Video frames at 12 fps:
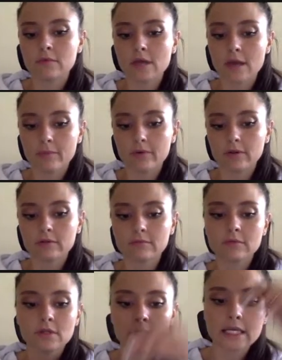Apple
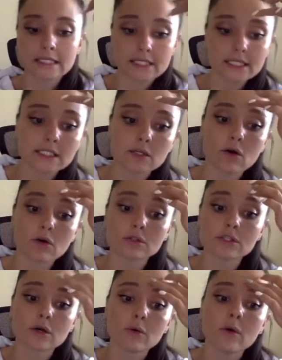index
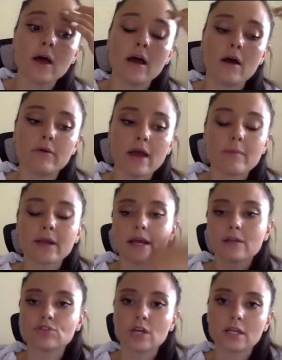also Arabic
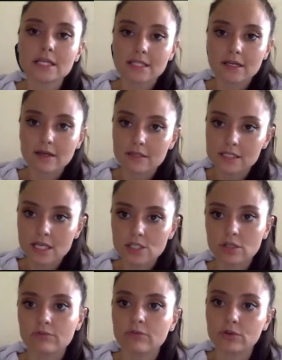and Chinese
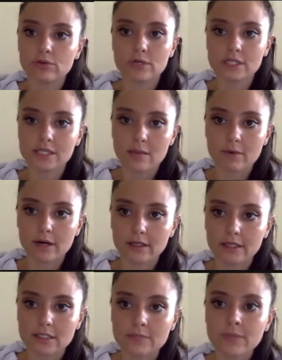localization for USA
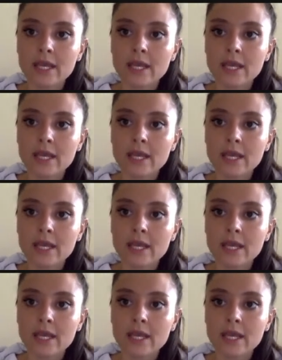market.